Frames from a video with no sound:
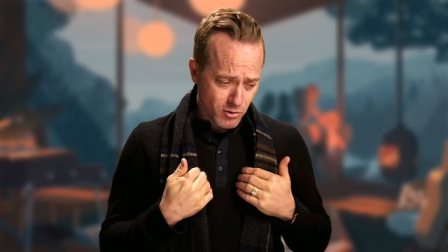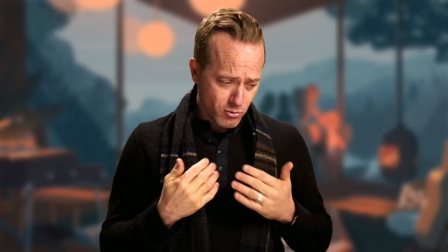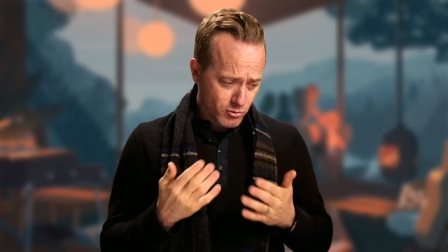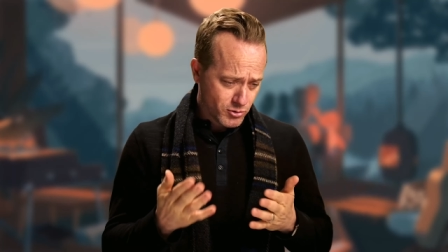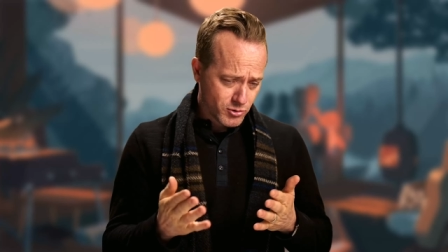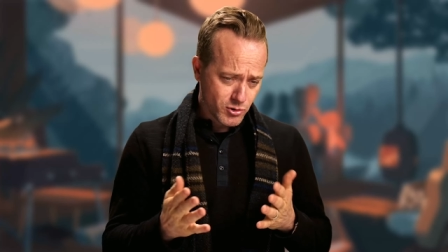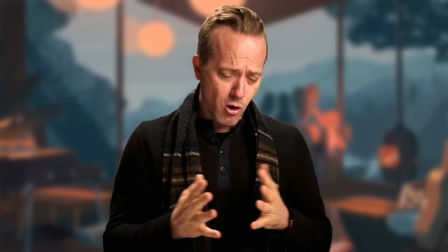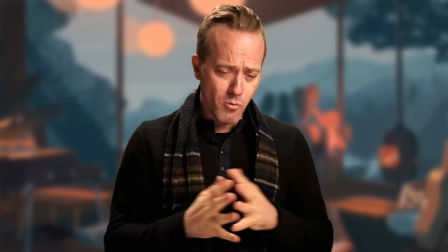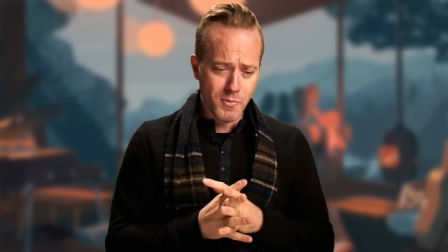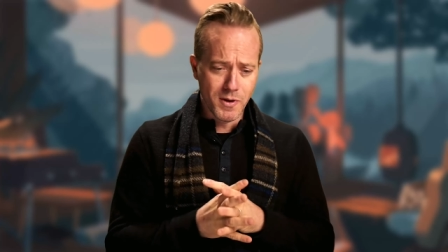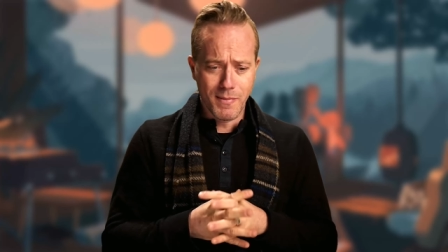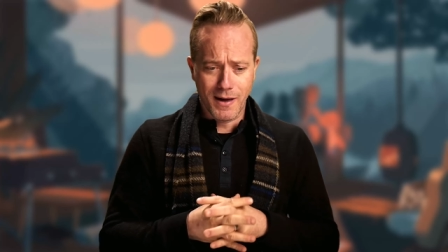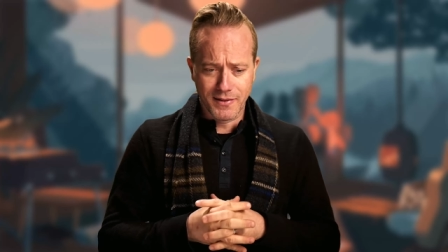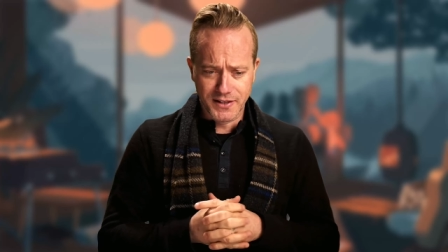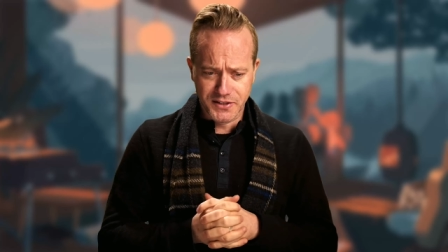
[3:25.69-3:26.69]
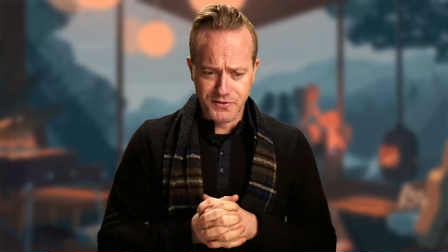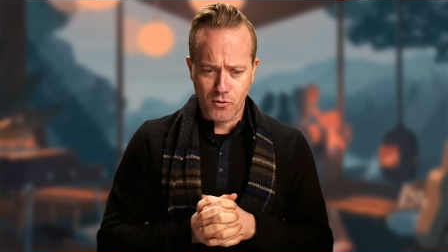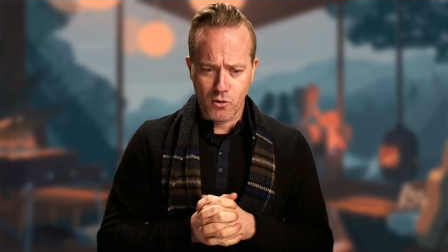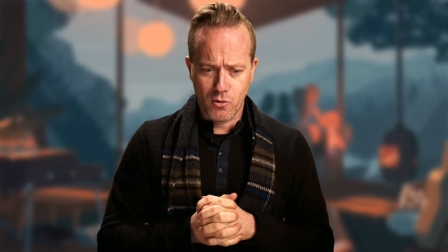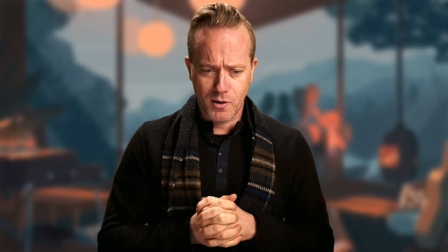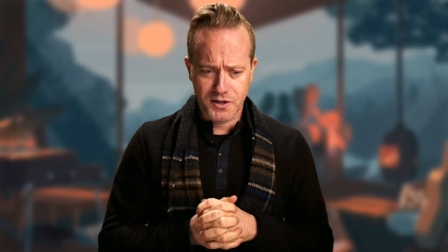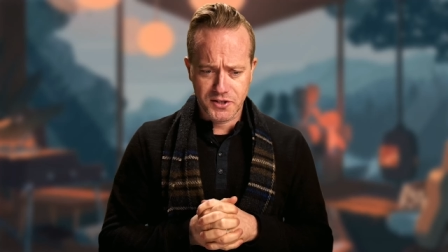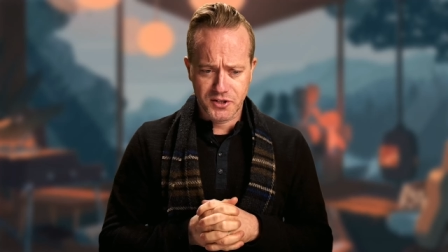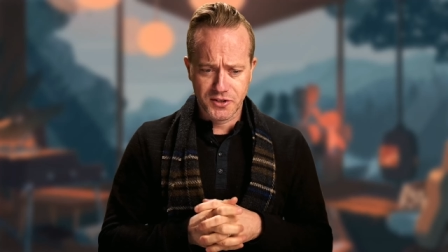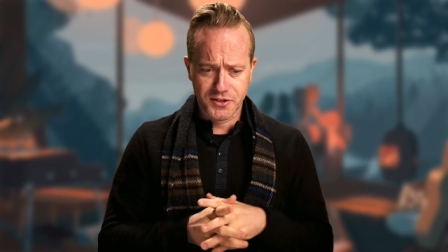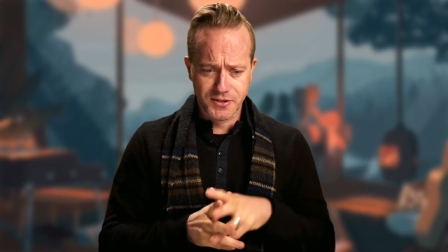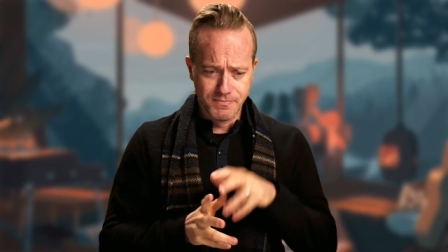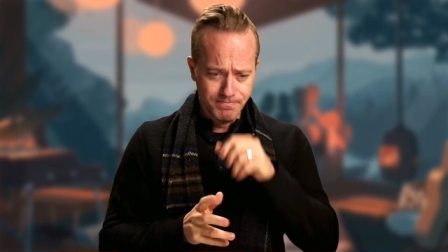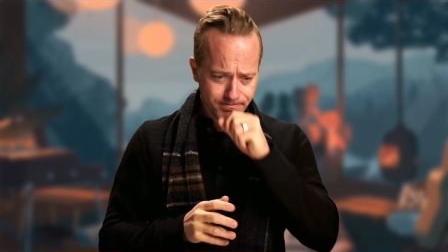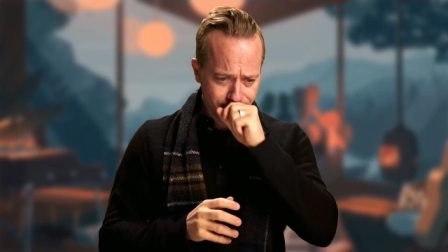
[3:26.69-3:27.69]
who told me about these four
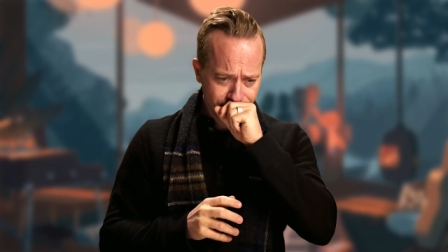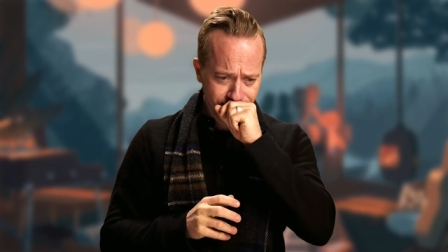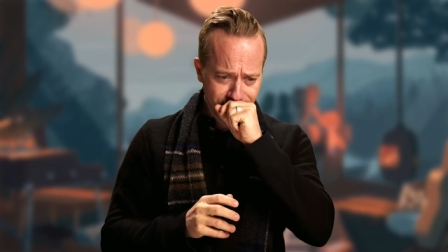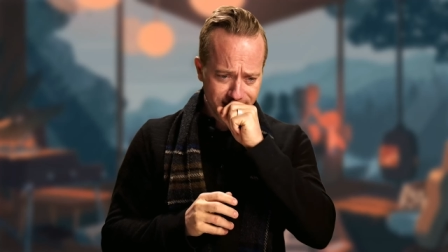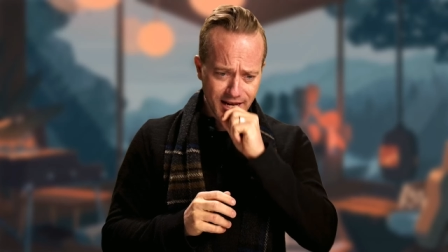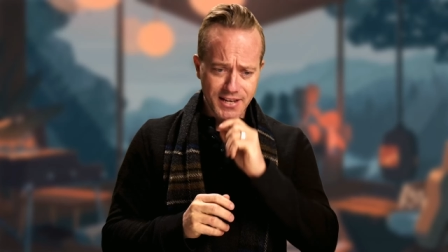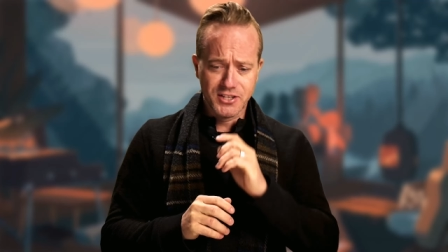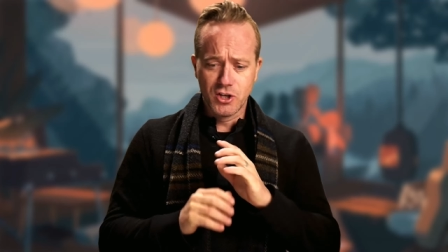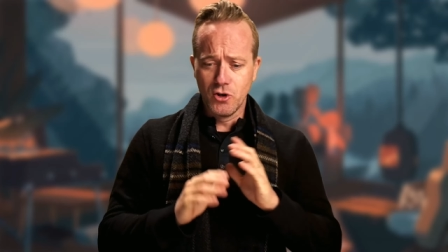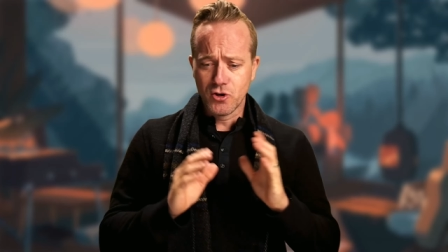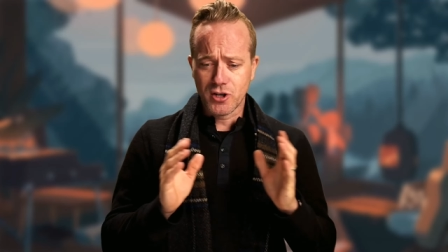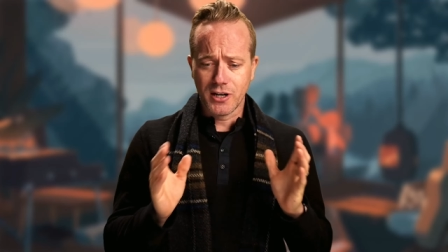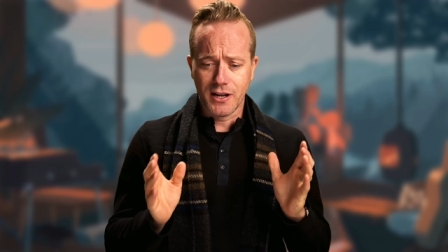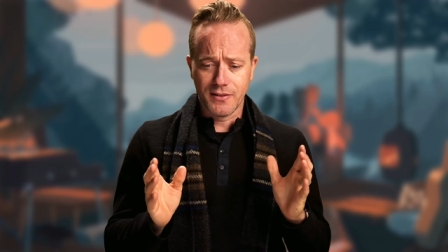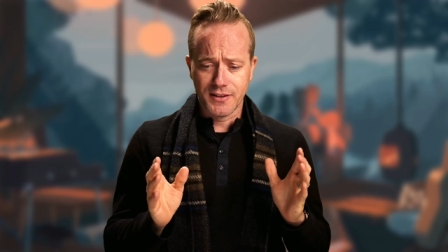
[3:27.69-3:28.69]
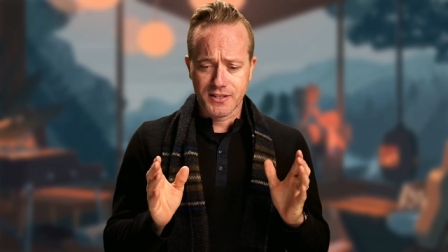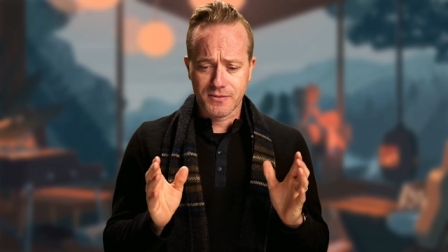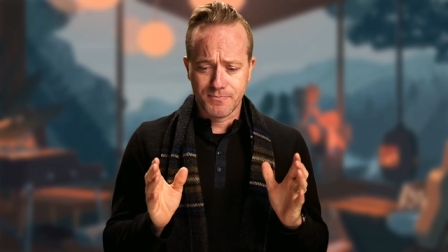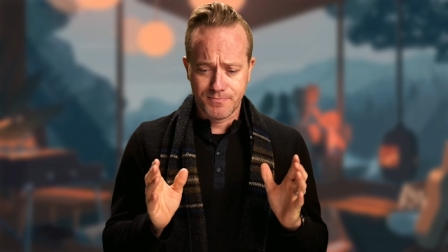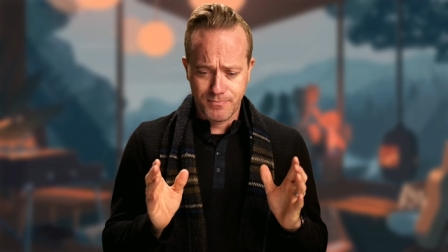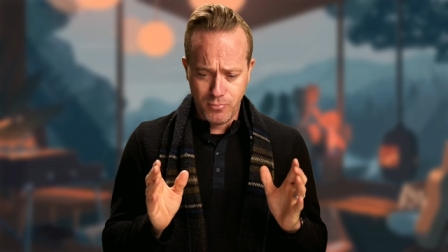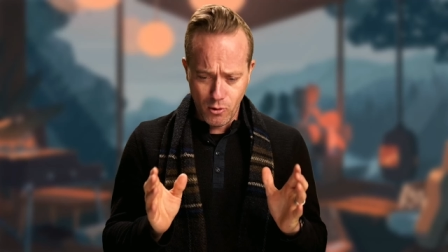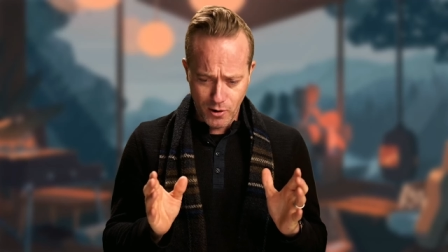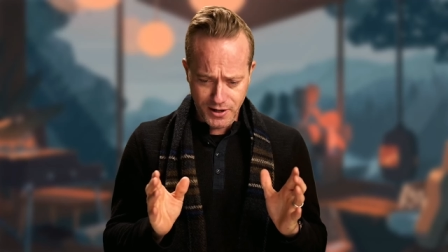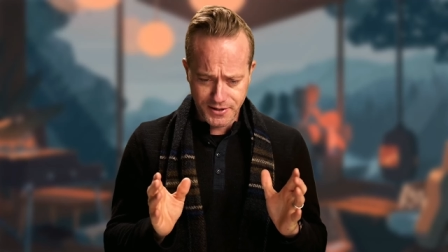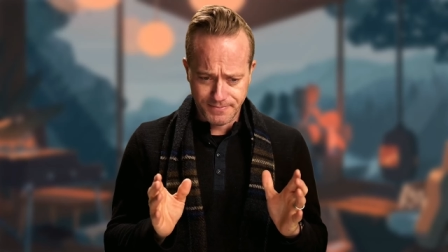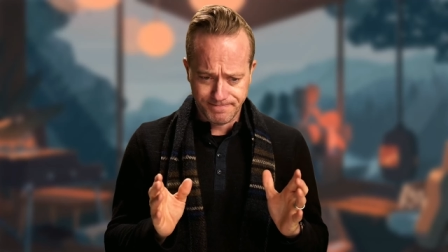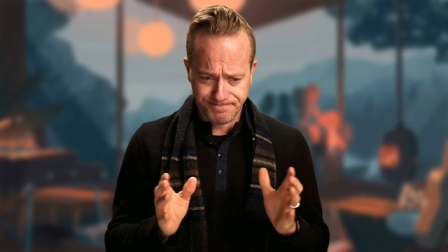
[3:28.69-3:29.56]
questions, says usually at this point,